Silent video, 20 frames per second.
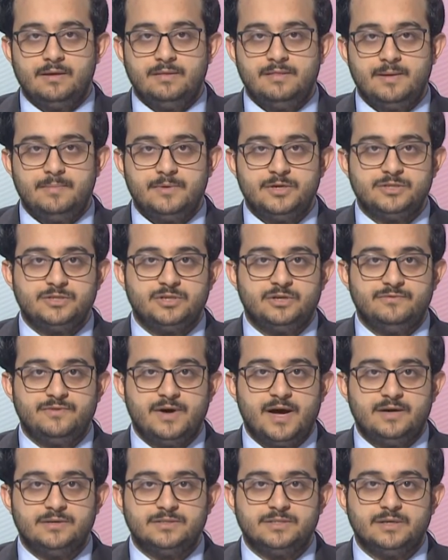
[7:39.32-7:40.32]
The Minister of
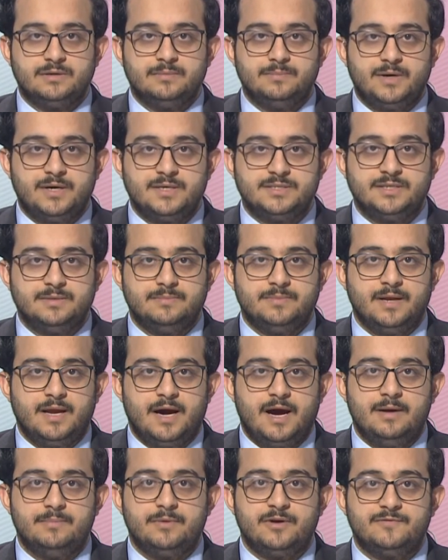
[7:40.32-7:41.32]
Housing, Basim
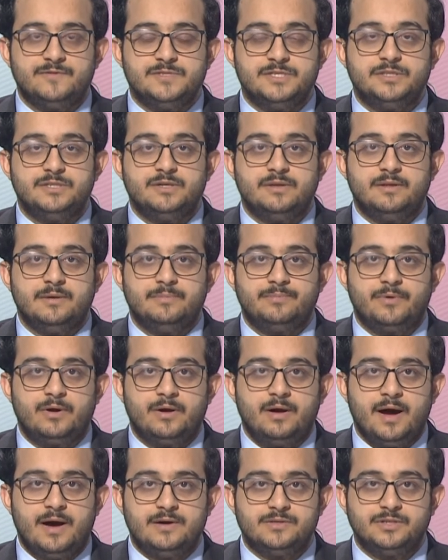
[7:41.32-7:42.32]
Al-Hamar, visited the
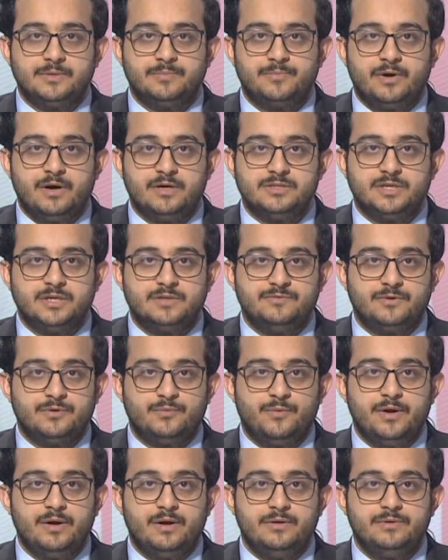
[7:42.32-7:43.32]
housing project for
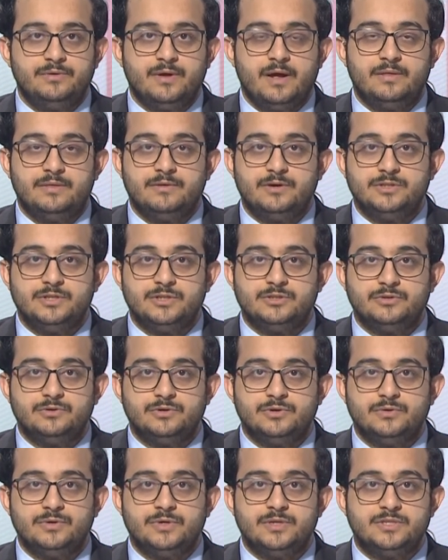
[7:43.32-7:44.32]
132
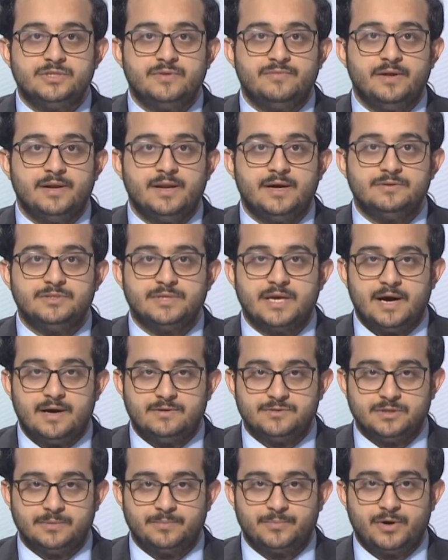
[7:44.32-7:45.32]
units of the Lousy
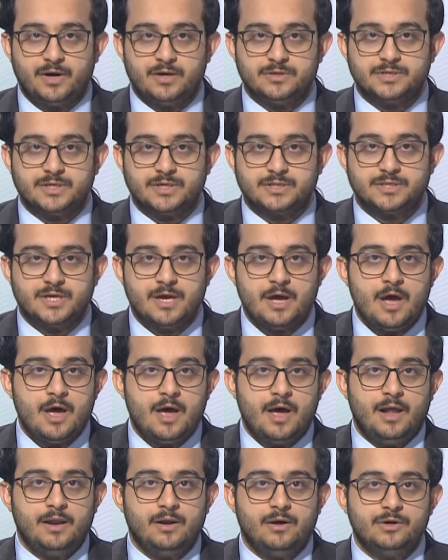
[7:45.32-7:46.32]
Housing Project,
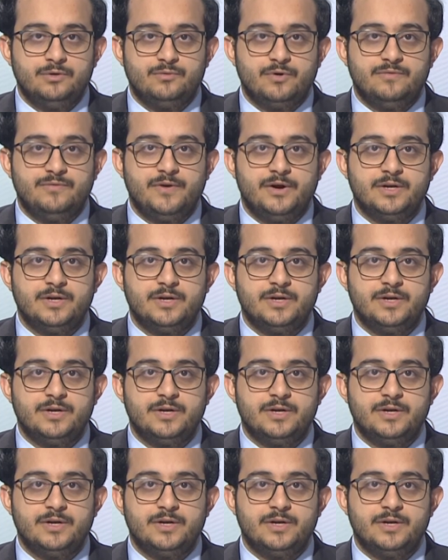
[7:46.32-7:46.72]
along with